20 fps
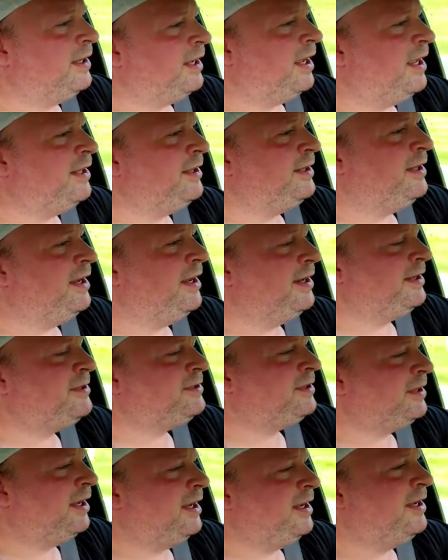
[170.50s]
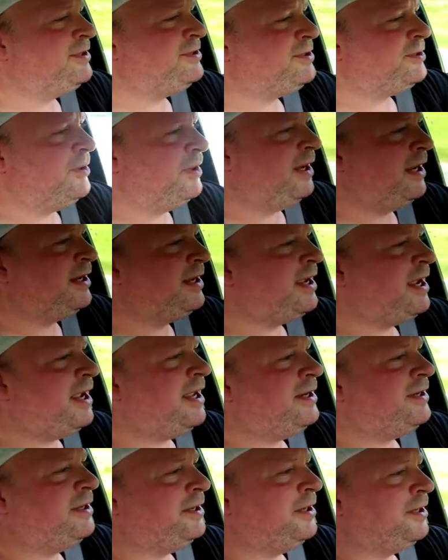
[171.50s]
I liked, I enjoy, I
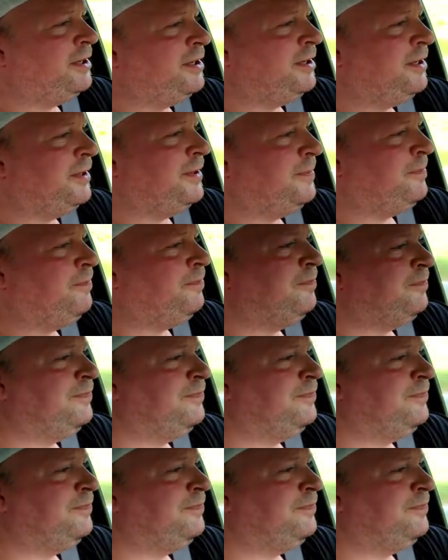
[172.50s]
got uh,